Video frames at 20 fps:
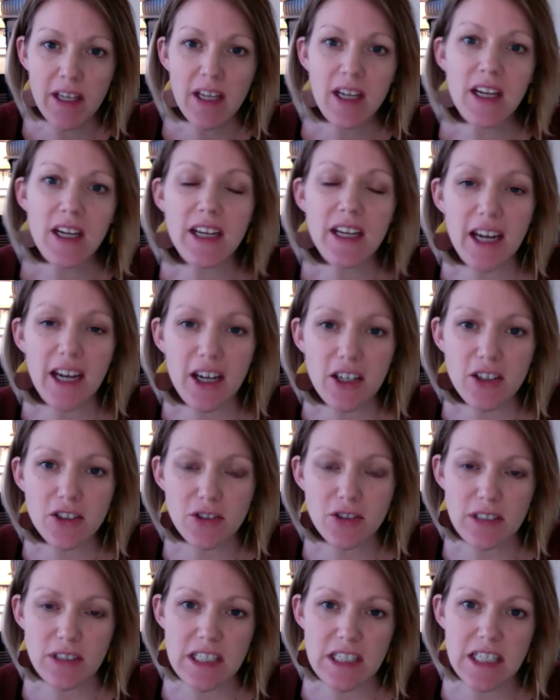
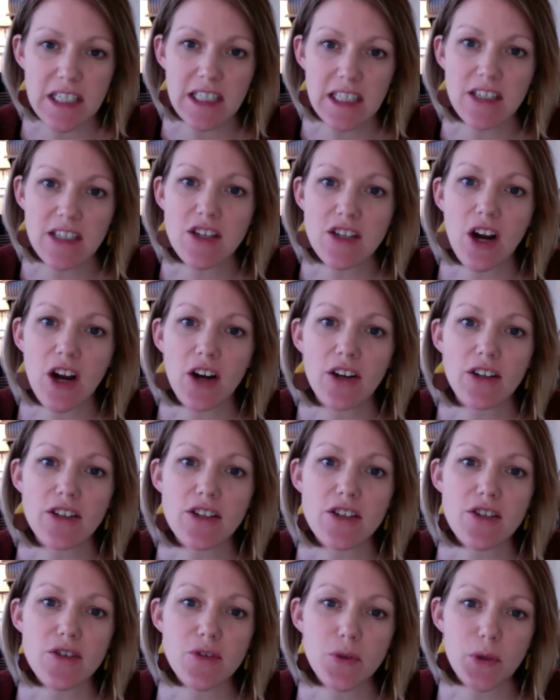Characteristics are a
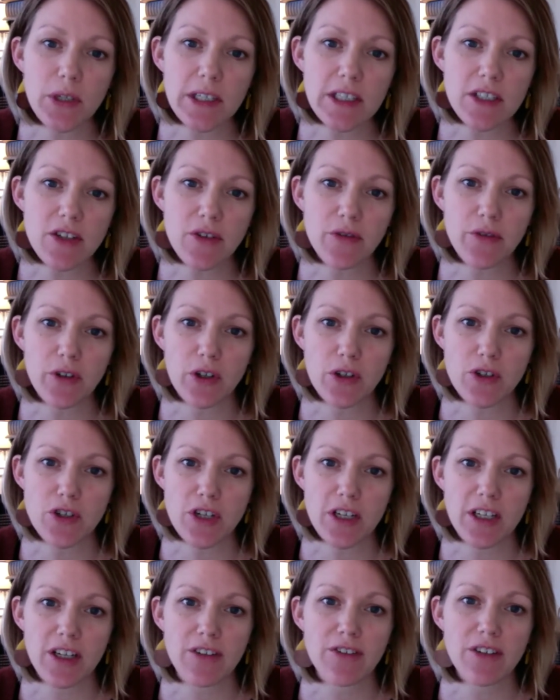strict
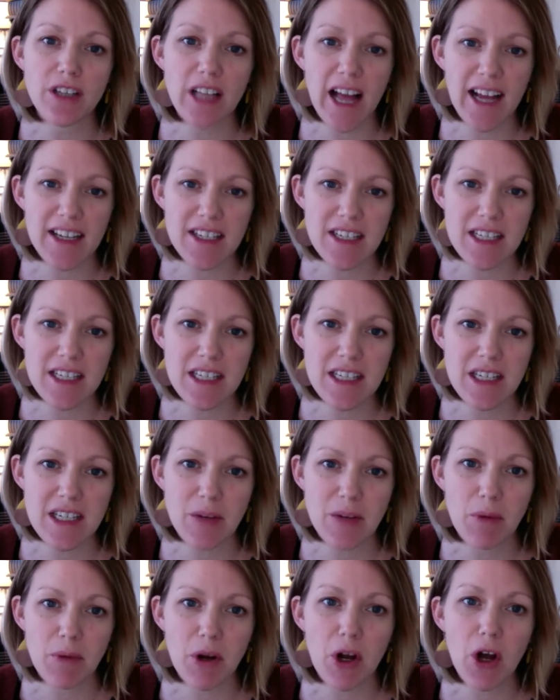version of
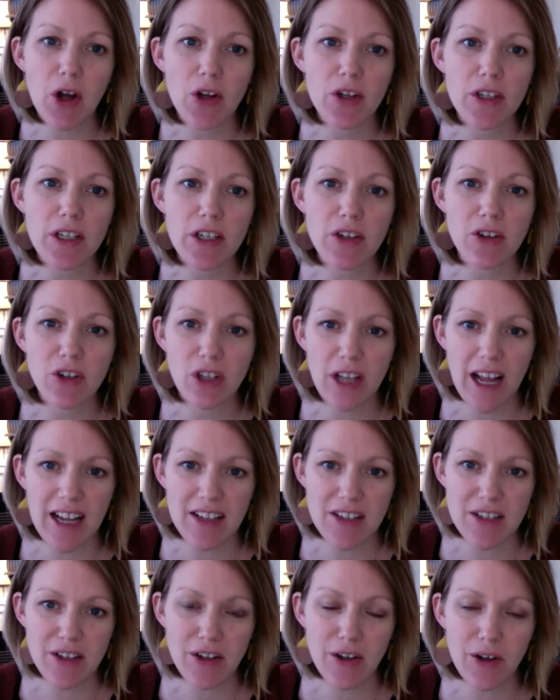classicism called
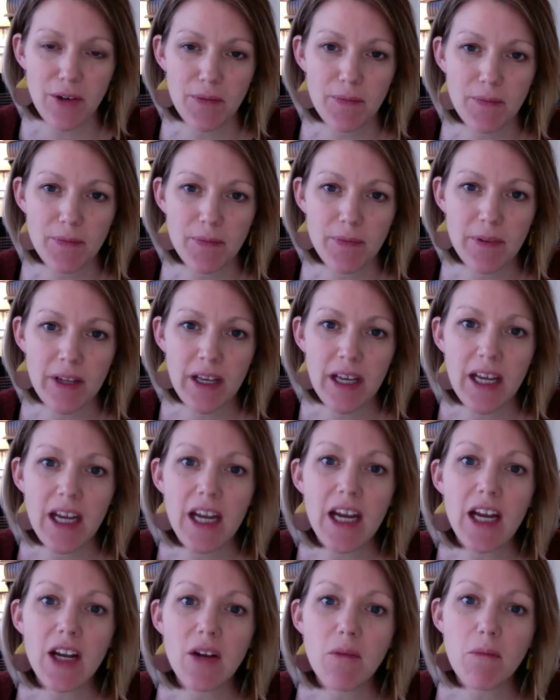neoclassical.
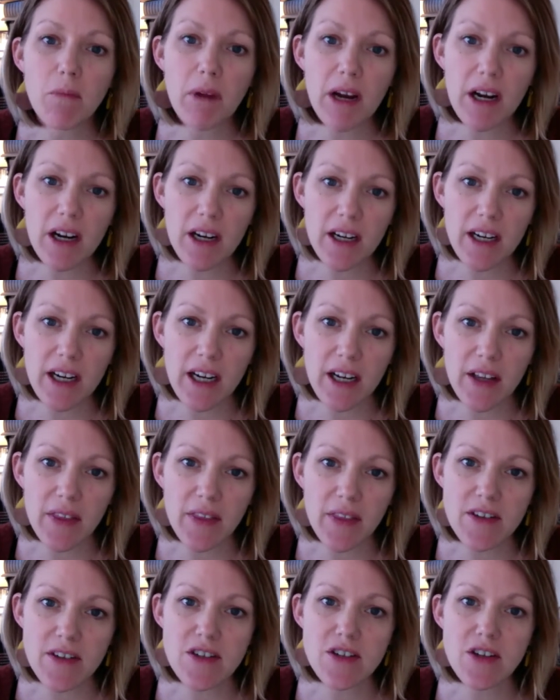In America,
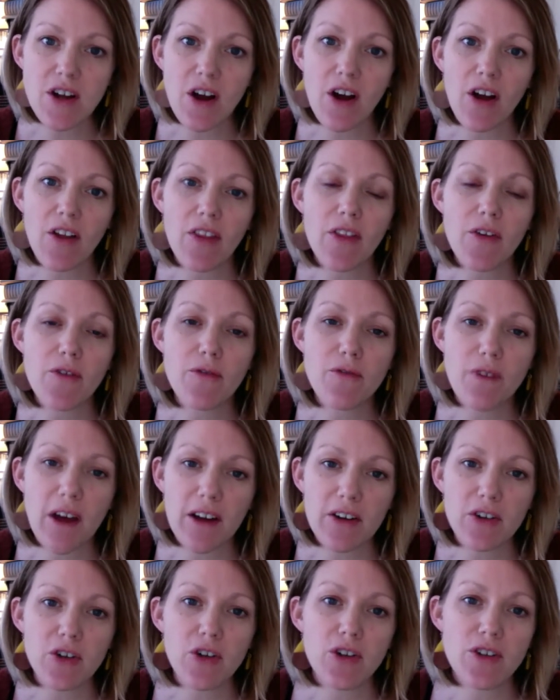this is called the
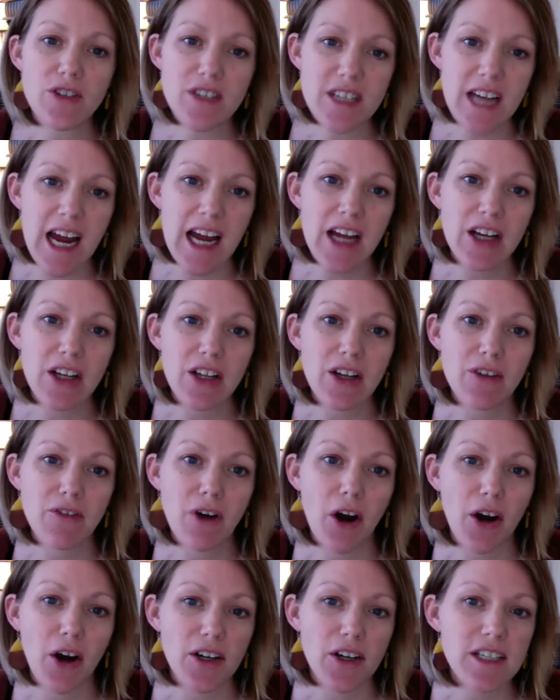federal style of
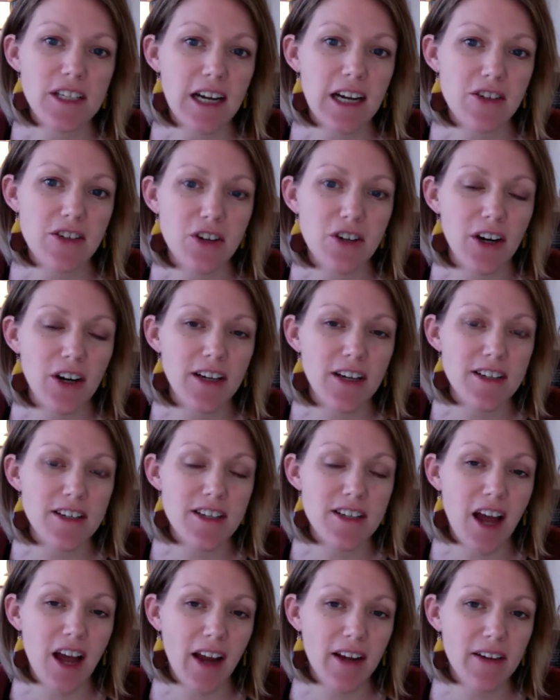architecture and
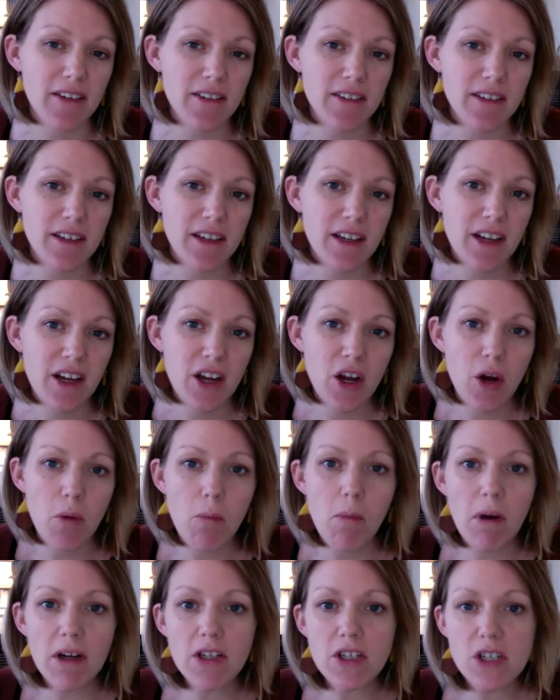design.
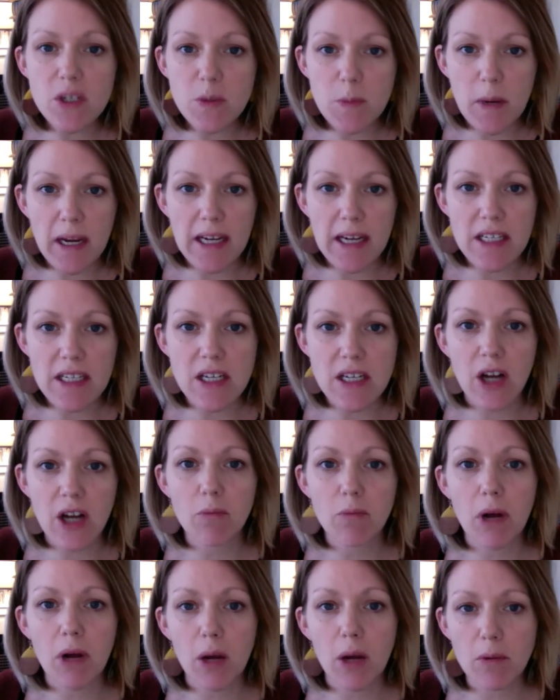Much is based on
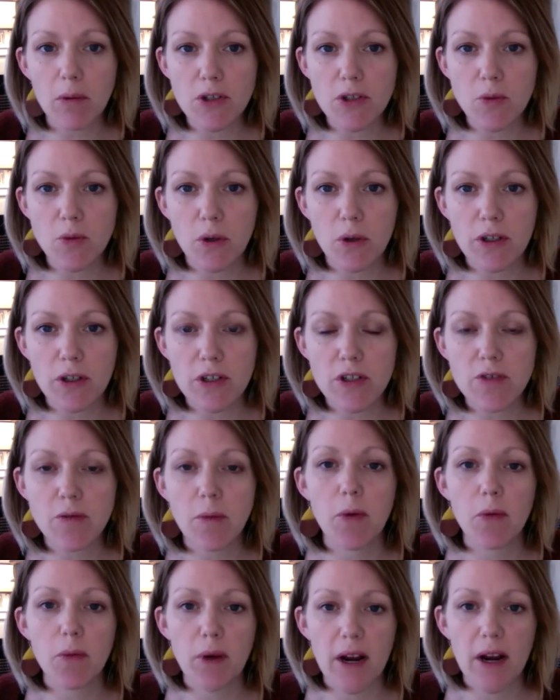published works from the
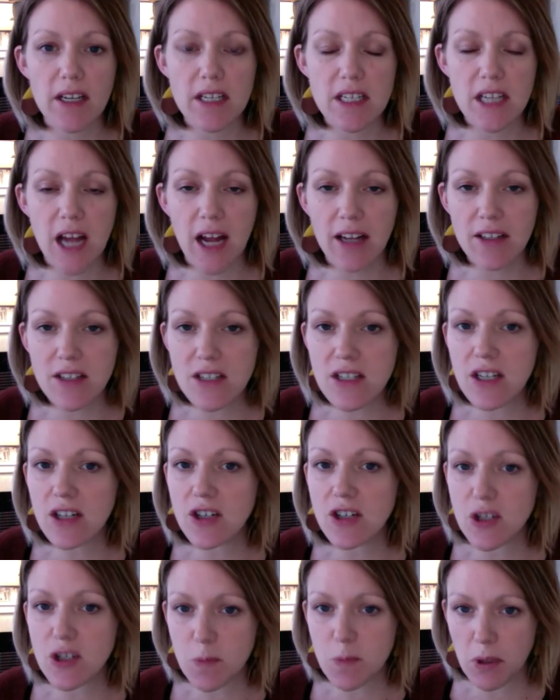Renaissance, such
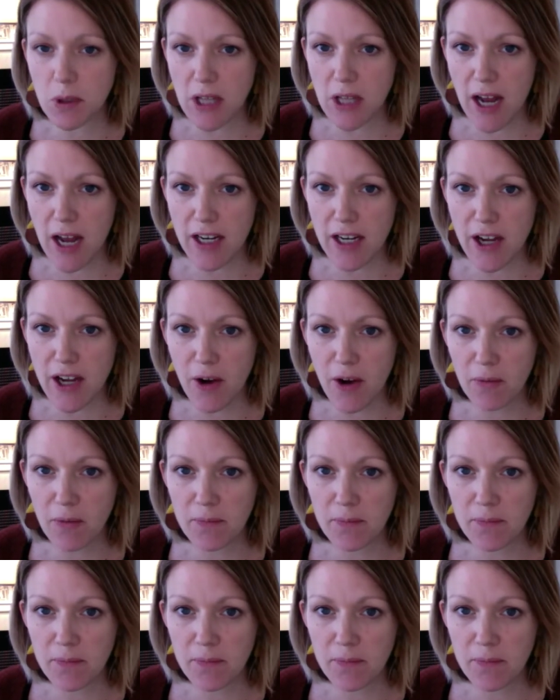as Palladio.